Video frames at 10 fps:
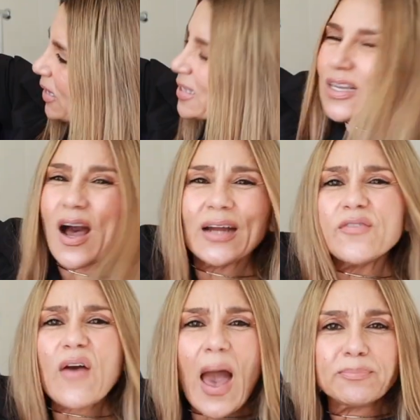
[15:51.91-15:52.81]
It's kind
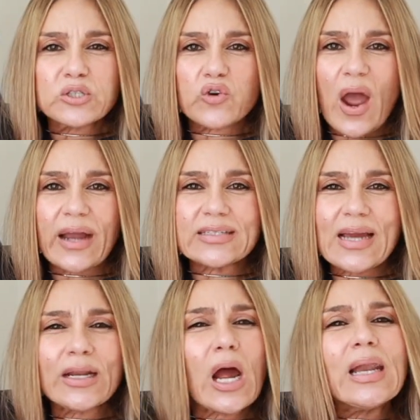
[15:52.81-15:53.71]
of abstract,
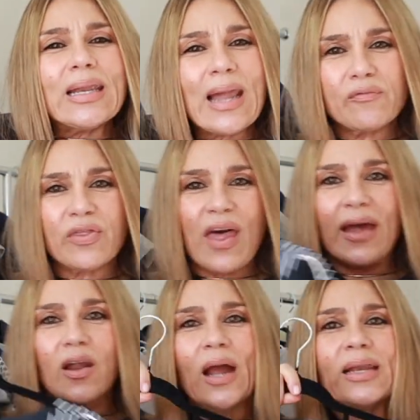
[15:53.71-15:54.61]
and I love
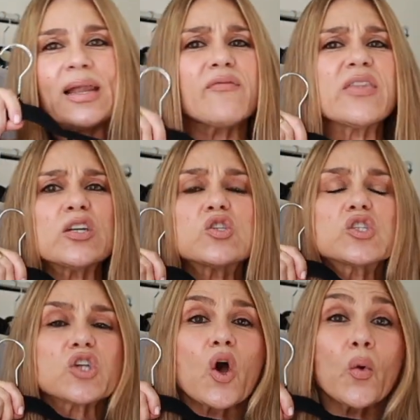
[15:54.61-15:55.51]
that. I love that it's
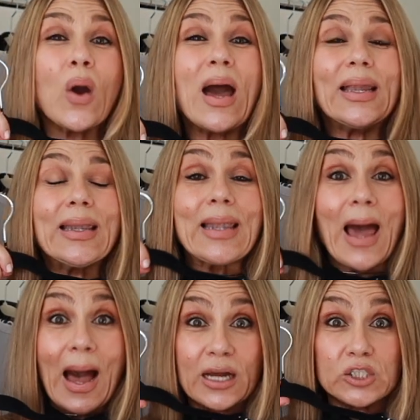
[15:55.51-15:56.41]
so
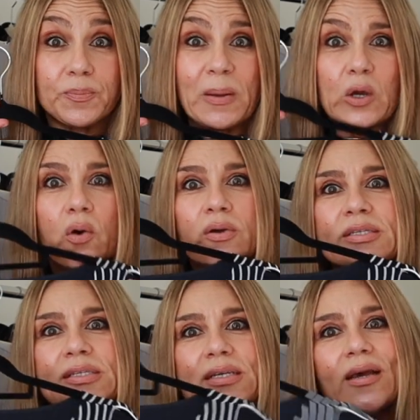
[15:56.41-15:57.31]
large,
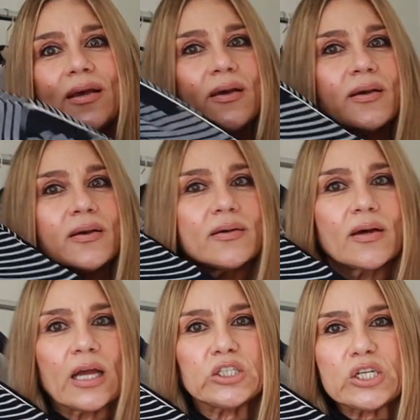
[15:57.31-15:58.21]
because
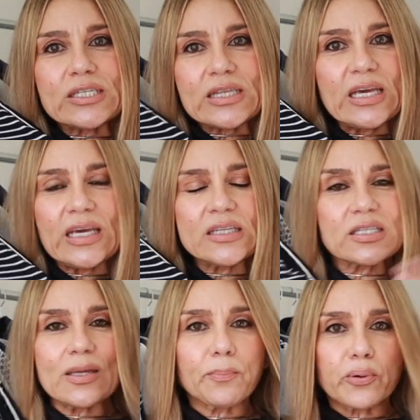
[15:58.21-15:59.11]
I just think it's
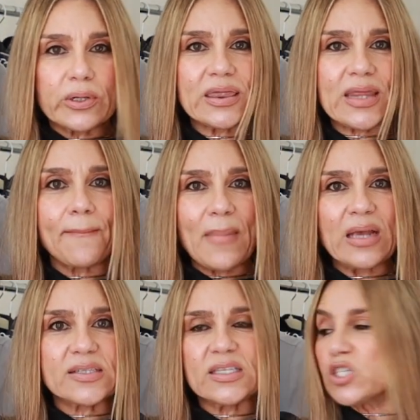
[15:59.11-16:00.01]
the print that
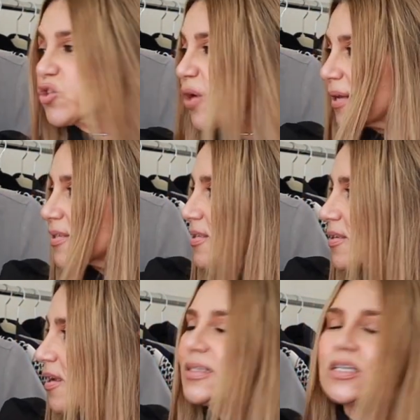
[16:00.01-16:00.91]
makes this dress. And